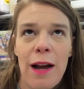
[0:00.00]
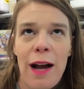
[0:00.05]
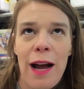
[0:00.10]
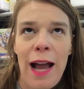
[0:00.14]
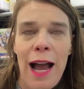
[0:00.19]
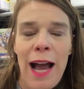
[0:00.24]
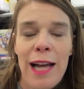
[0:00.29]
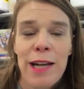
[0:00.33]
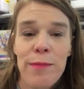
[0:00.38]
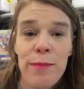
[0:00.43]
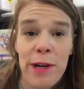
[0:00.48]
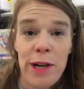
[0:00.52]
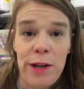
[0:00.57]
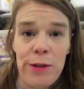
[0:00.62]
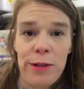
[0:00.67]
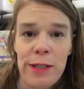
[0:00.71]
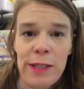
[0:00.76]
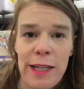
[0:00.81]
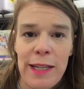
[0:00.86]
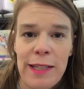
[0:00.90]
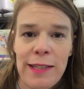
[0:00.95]
I had to
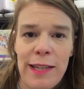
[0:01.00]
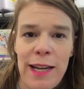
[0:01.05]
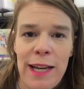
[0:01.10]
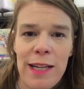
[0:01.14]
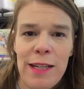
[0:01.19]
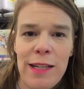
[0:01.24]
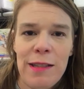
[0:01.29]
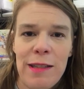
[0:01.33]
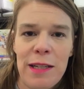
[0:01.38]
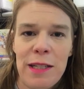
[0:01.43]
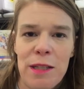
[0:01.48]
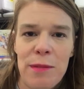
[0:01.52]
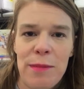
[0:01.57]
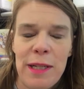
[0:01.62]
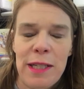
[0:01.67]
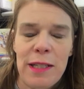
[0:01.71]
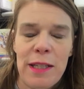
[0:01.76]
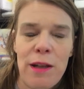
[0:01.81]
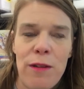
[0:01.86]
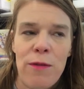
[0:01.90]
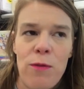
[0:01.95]
prioritize. I had to think to
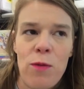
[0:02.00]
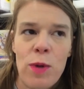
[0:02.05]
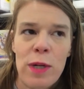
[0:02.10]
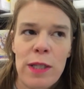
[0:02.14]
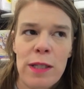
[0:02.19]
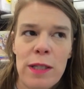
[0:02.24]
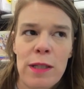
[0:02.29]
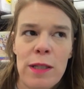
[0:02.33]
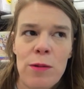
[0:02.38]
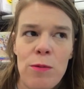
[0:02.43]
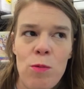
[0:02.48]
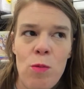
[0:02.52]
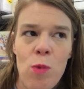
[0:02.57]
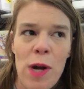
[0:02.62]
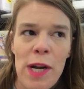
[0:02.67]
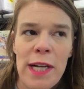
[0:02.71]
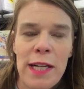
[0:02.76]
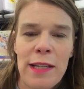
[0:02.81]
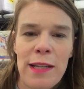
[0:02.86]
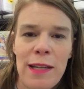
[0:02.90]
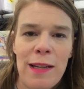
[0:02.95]
myself, what is the
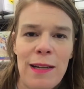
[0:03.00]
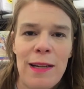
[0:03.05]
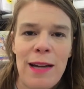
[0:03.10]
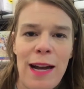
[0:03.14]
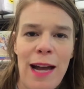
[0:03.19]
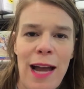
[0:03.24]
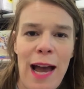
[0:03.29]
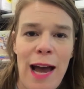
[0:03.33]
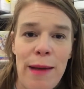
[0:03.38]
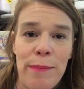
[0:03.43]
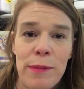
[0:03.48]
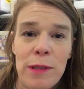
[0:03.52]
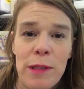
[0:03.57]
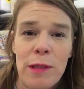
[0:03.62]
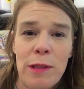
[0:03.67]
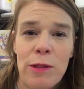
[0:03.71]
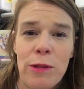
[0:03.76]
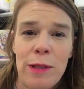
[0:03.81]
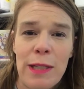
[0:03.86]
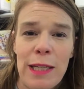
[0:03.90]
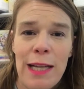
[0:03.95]
one thing I
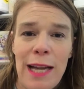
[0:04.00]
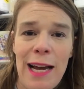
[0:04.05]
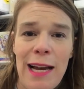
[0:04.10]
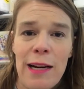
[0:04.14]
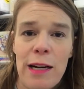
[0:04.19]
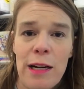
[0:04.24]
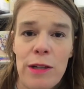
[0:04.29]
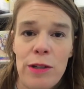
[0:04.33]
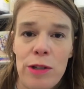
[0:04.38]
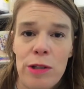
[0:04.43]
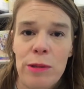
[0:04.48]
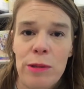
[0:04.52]
absolutely cannot